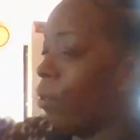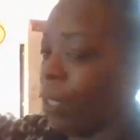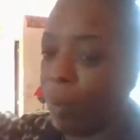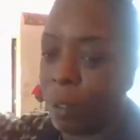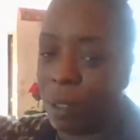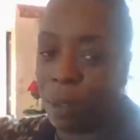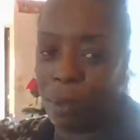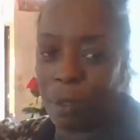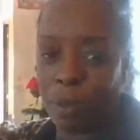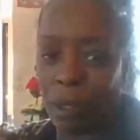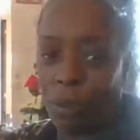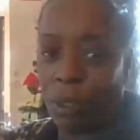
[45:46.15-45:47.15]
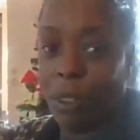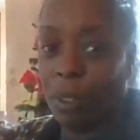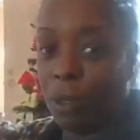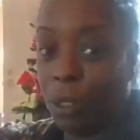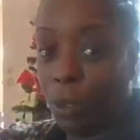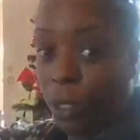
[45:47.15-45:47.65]
gonna have a good Christmas on
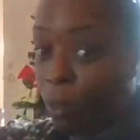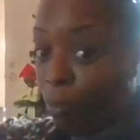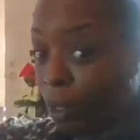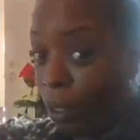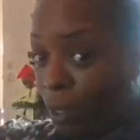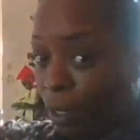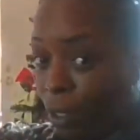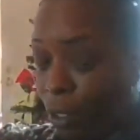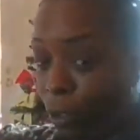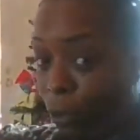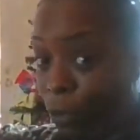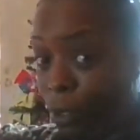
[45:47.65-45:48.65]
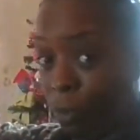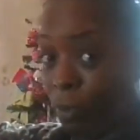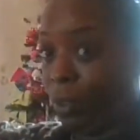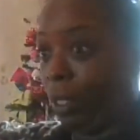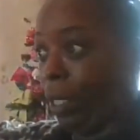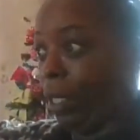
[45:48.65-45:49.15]
them. And know they're a millionaire on
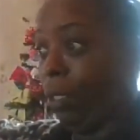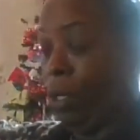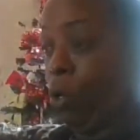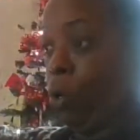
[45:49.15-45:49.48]
Christmas Day.